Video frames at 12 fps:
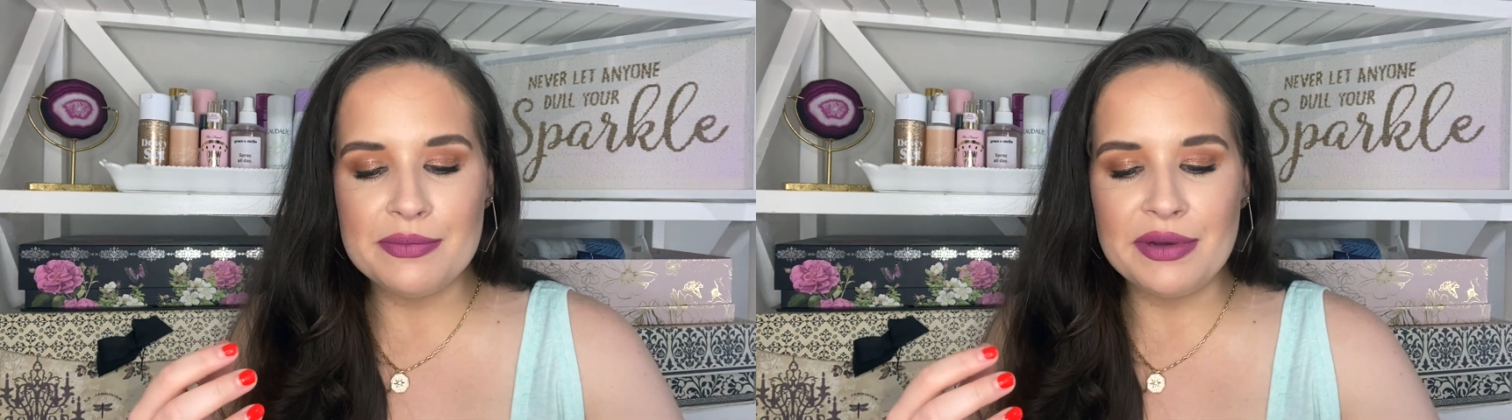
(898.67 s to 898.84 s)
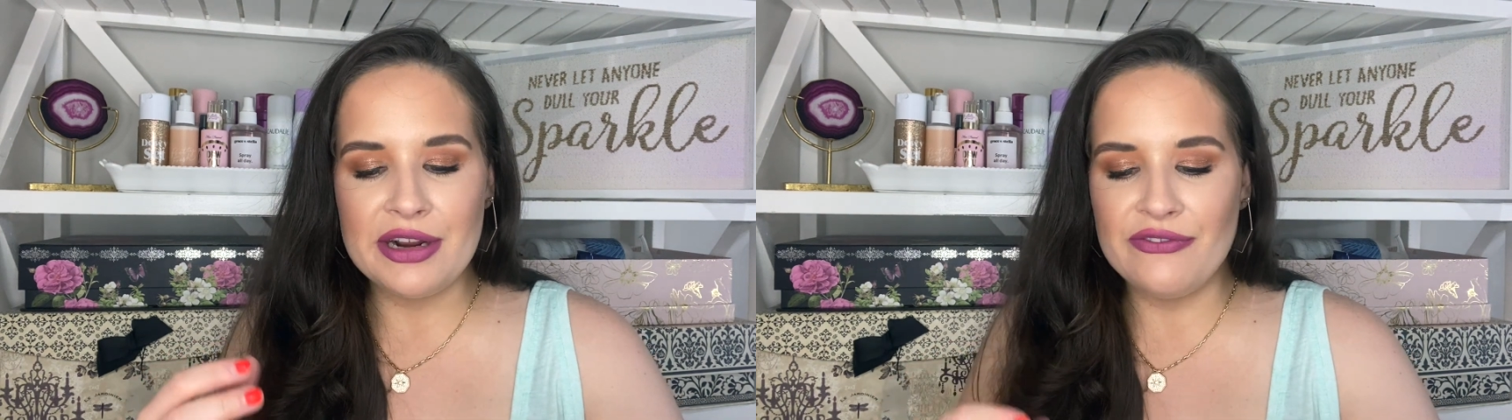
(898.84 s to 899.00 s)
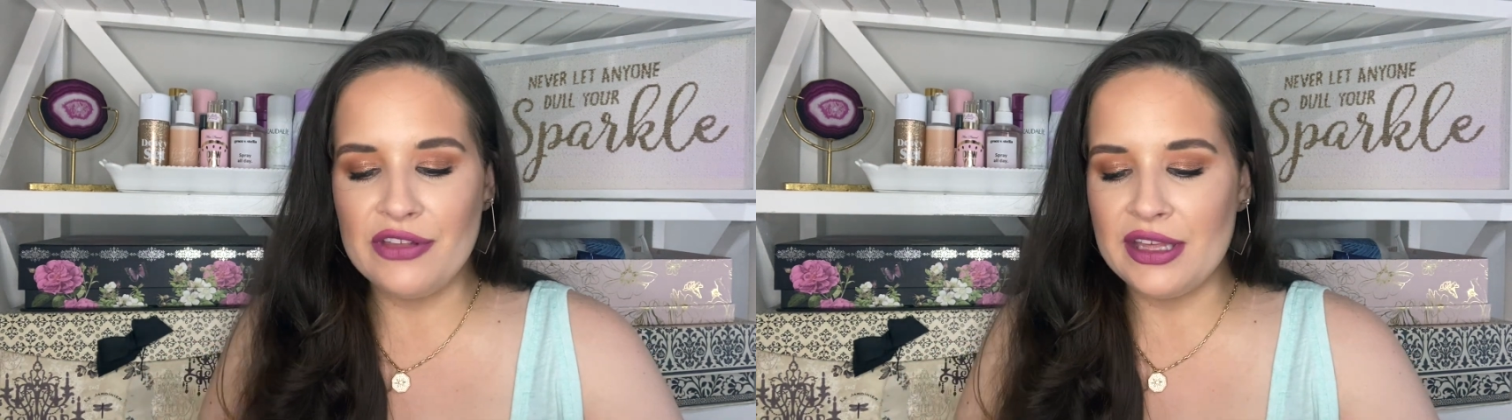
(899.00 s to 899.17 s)
but
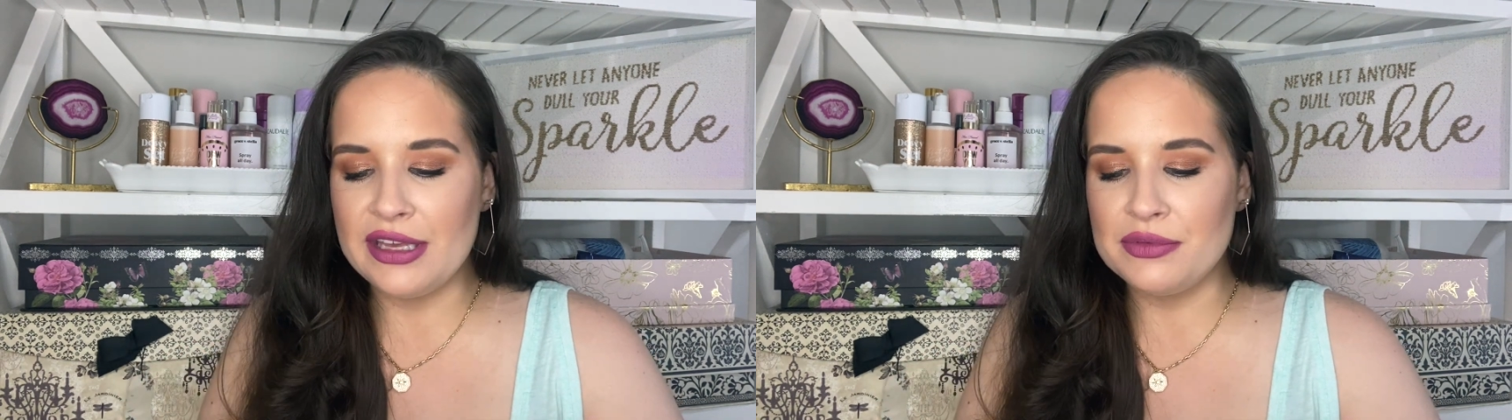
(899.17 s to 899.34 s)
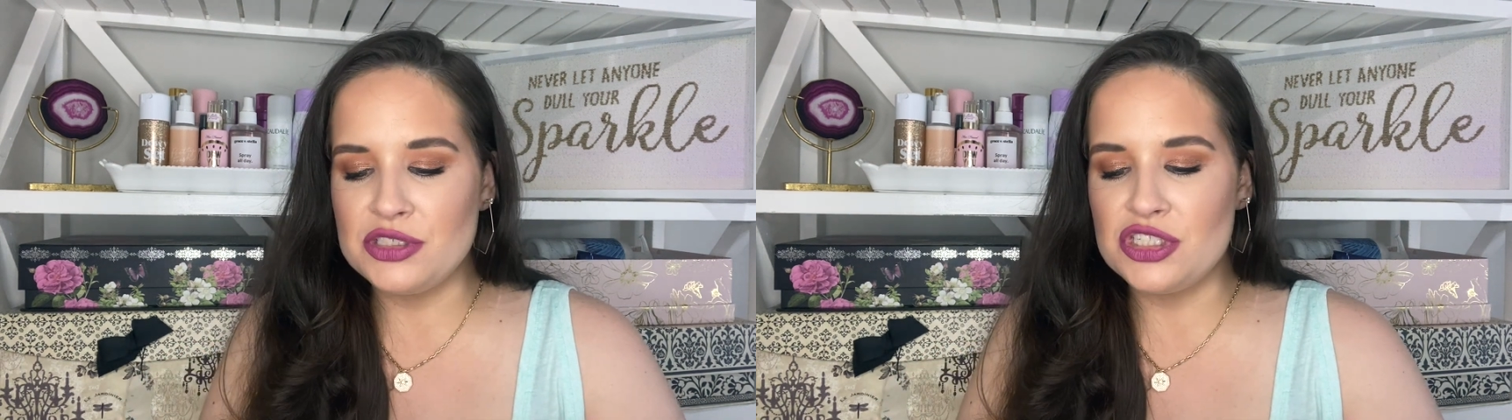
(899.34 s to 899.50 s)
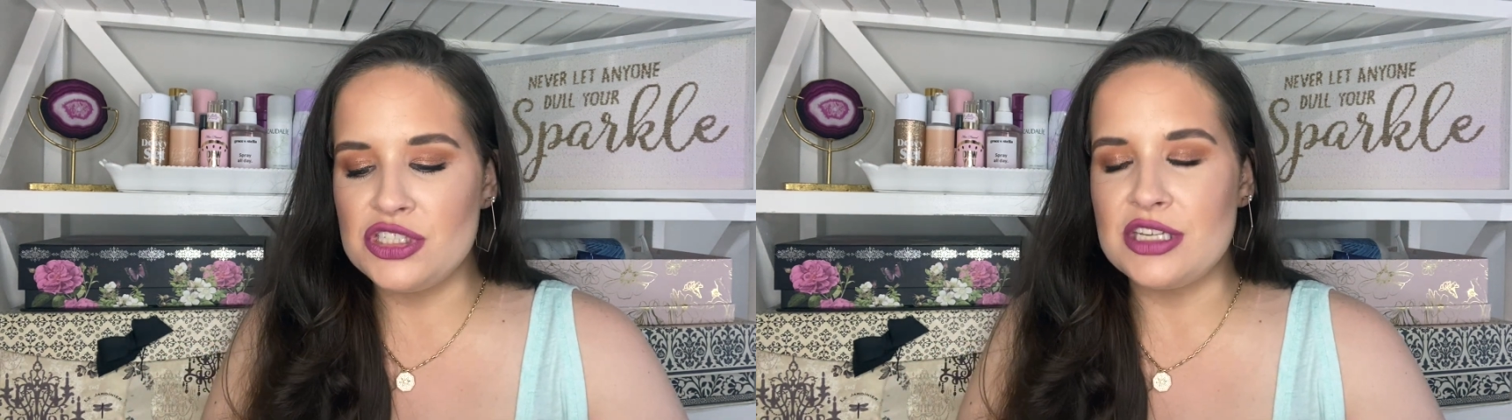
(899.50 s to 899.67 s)
I feel like
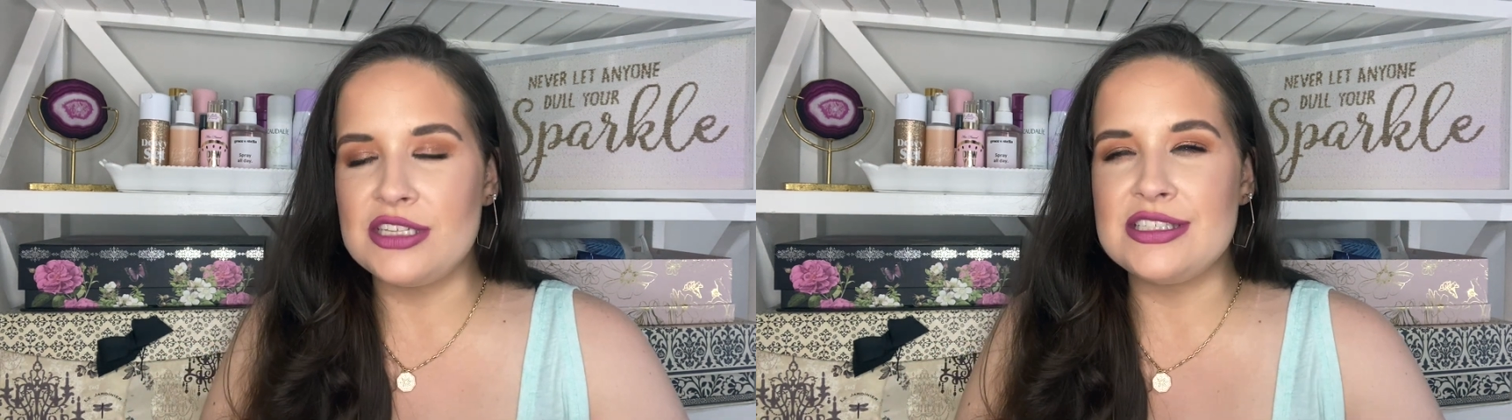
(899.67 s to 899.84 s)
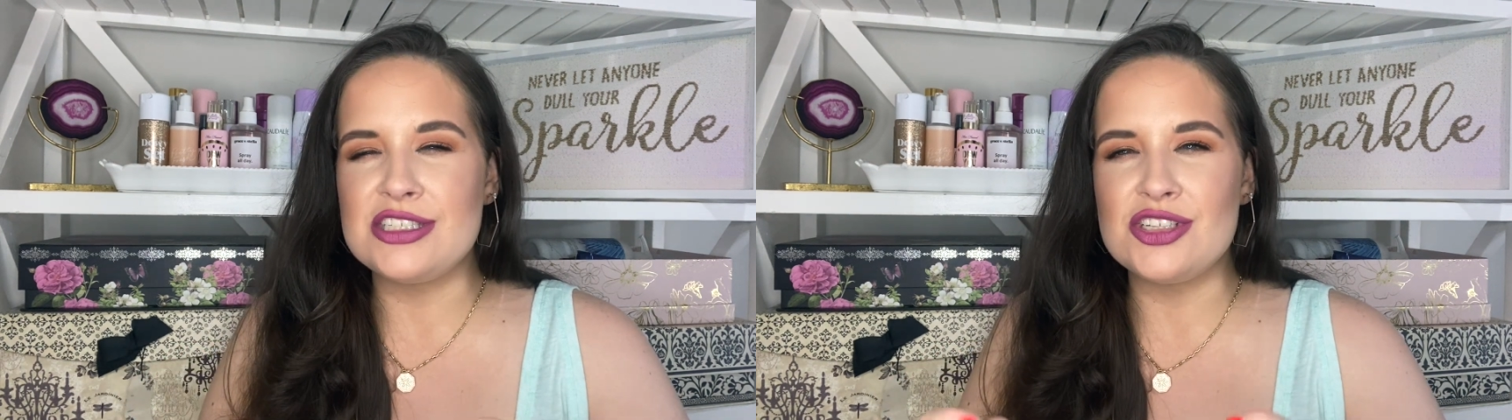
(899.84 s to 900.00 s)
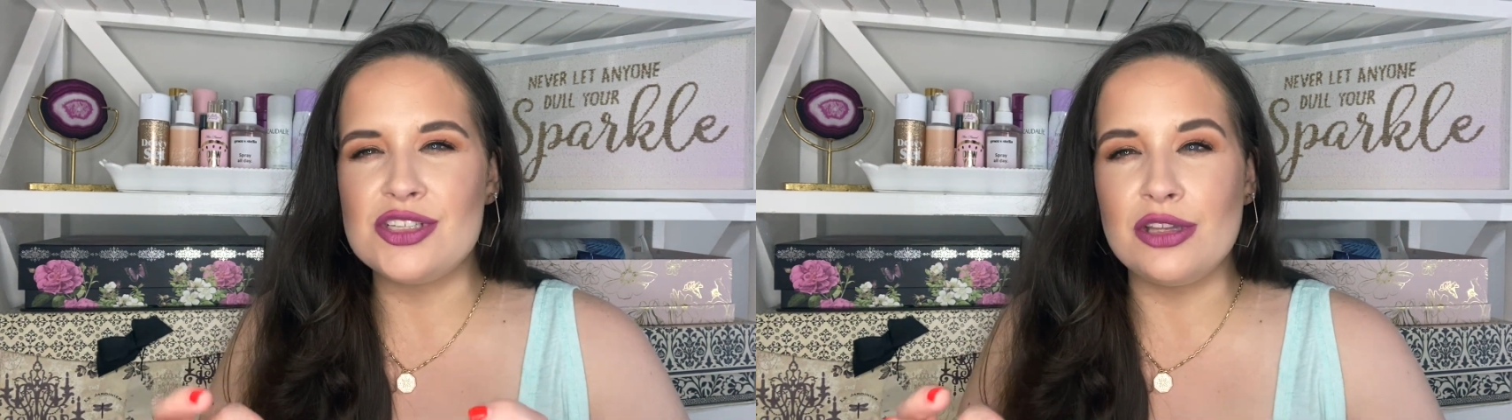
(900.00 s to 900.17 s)
it's
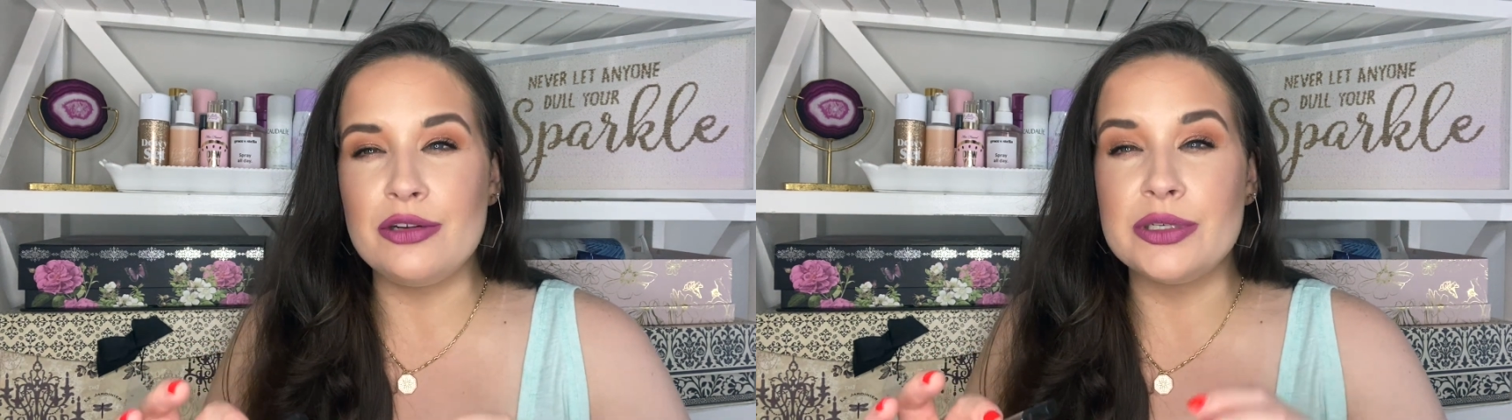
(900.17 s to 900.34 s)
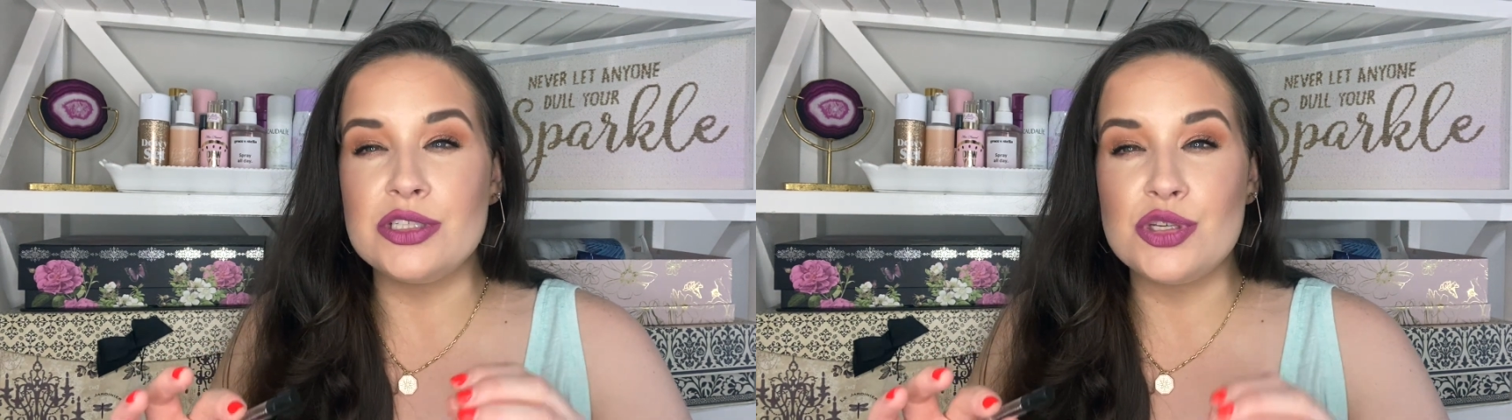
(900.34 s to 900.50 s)
just a little bit